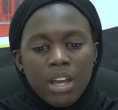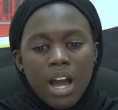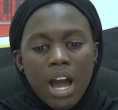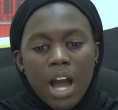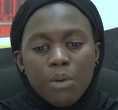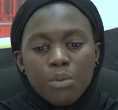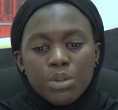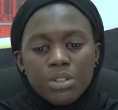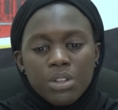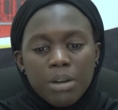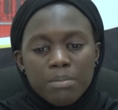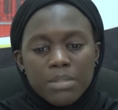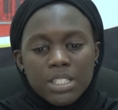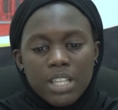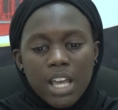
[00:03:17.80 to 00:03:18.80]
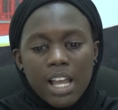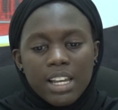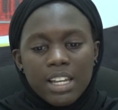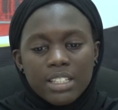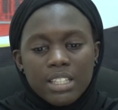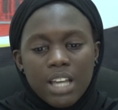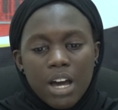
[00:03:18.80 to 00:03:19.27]
I will not be
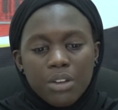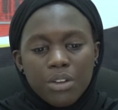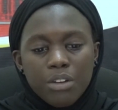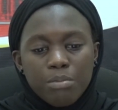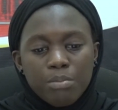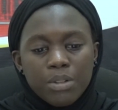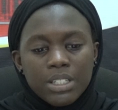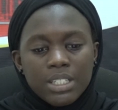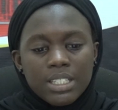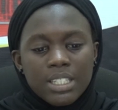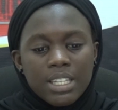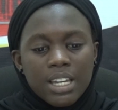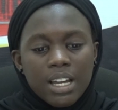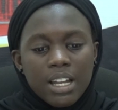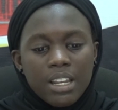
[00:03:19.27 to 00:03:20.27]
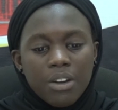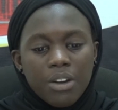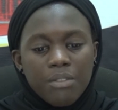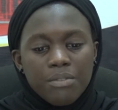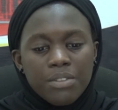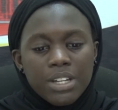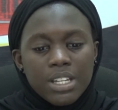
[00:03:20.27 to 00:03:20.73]
silent out of political
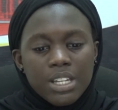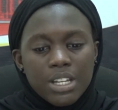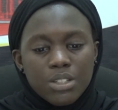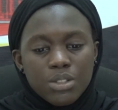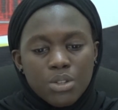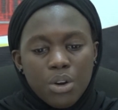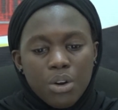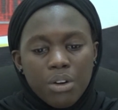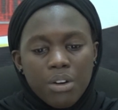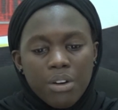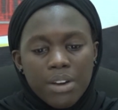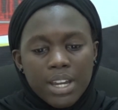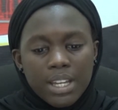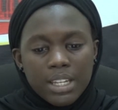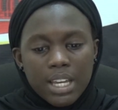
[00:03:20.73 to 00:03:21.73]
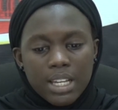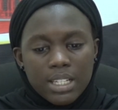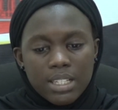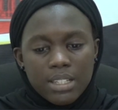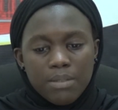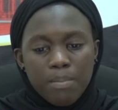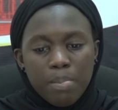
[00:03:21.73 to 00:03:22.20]
convenience or
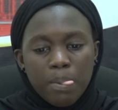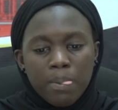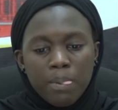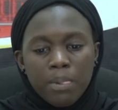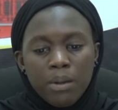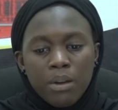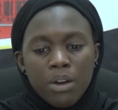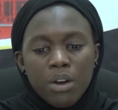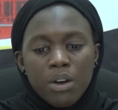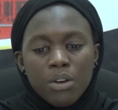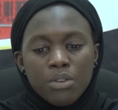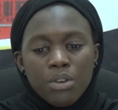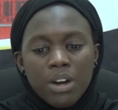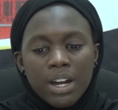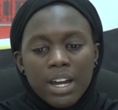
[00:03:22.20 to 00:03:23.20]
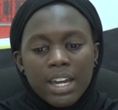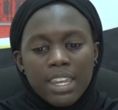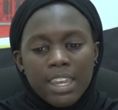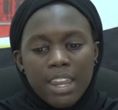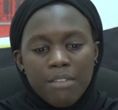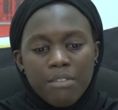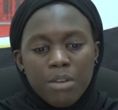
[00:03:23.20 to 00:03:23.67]
correctness. Wrong
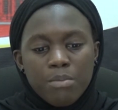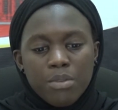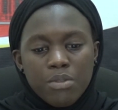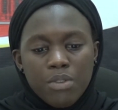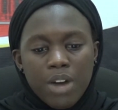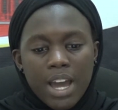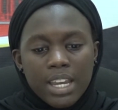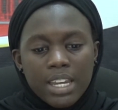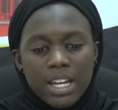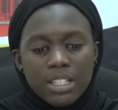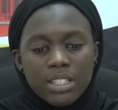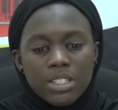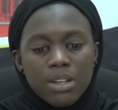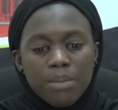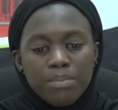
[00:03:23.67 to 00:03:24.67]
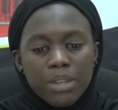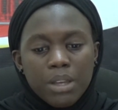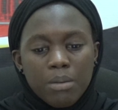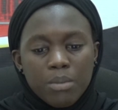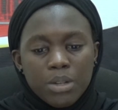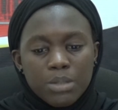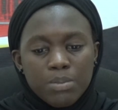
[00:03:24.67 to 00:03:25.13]
can never be right, and
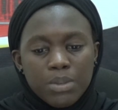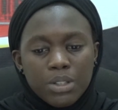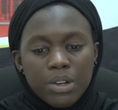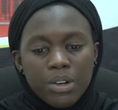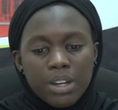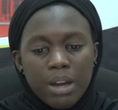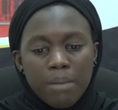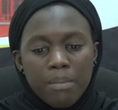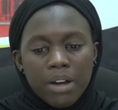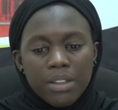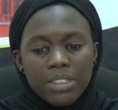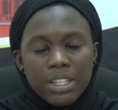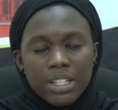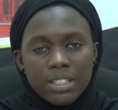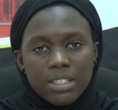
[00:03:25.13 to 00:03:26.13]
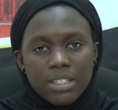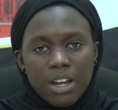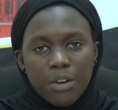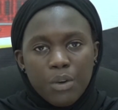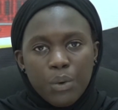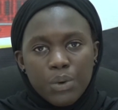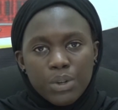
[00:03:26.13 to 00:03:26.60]
something must be done about this
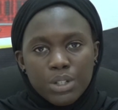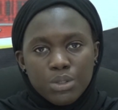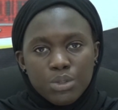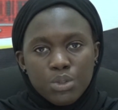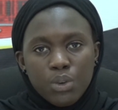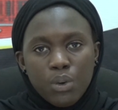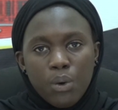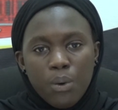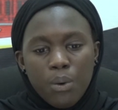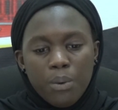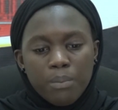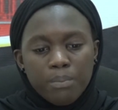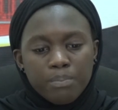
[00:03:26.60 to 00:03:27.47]
according to law.